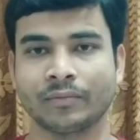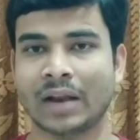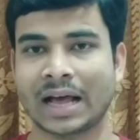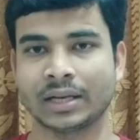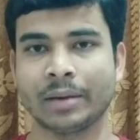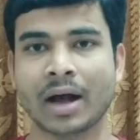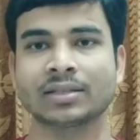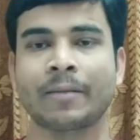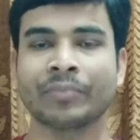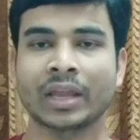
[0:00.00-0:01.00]
plus three
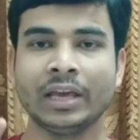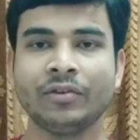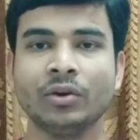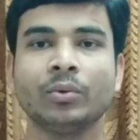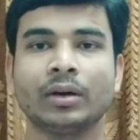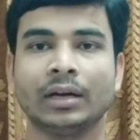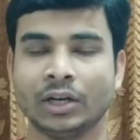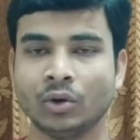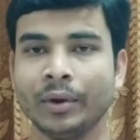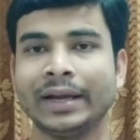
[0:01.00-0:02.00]
marks. If you
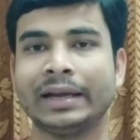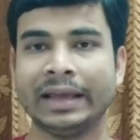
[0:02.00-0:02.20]
do it